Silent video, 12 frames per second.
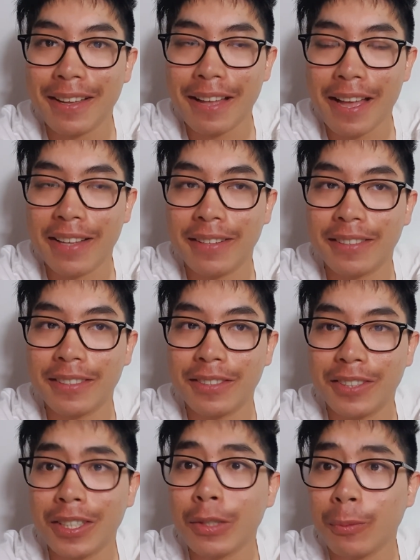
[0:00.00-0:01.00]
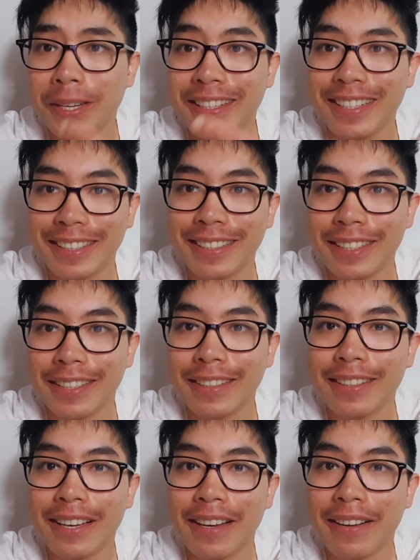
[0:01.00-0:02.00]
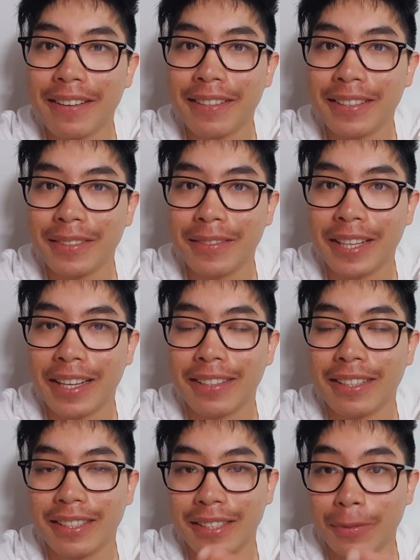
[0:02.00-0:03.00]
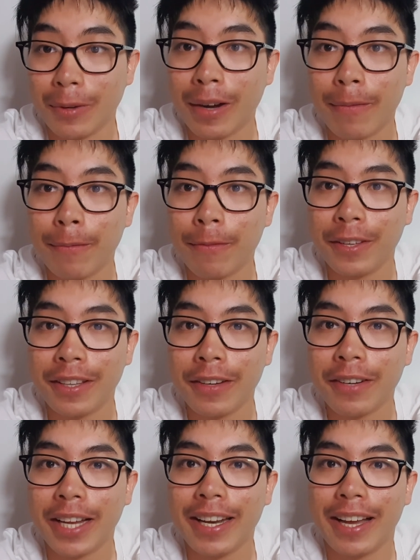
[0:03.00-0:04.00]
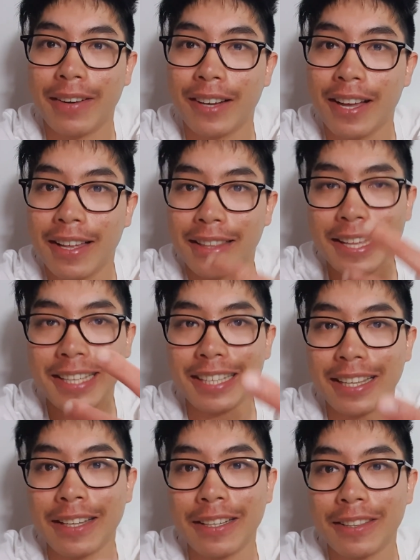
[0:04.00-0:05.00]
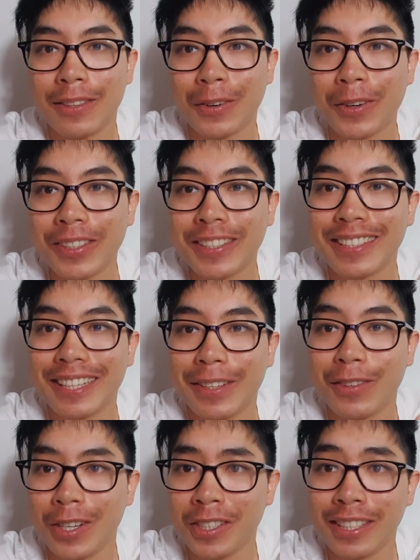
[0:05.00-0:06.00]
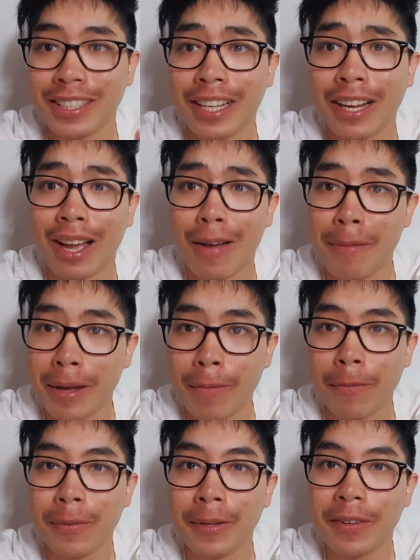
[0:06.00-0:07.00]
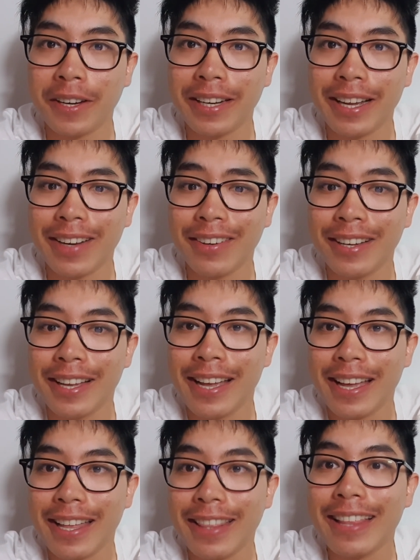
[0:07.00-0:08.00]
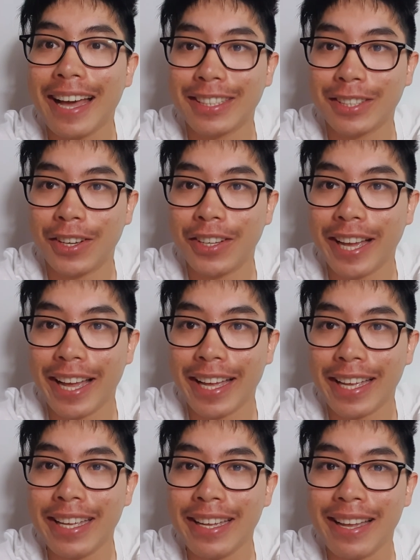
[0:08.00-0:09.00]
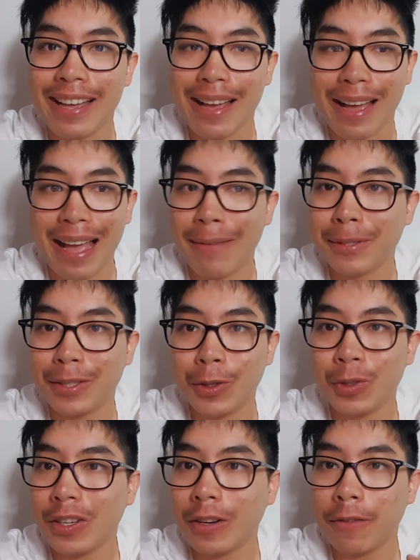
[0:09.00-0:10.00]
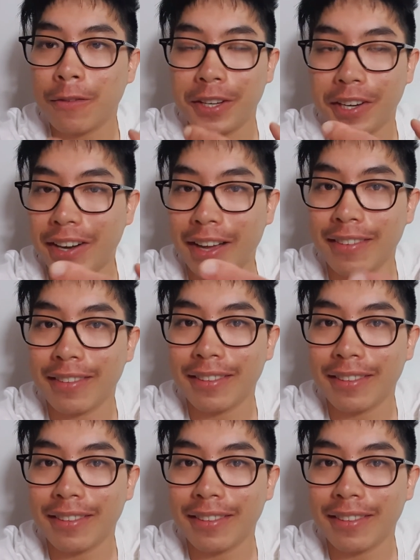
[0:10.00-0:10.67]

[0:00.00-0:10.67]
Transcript: and just witness it to be like, this is what I'm feeling right now. These are the thoughts and questions that are coming up for me right now, and that's okay. I'm still trying to figure out.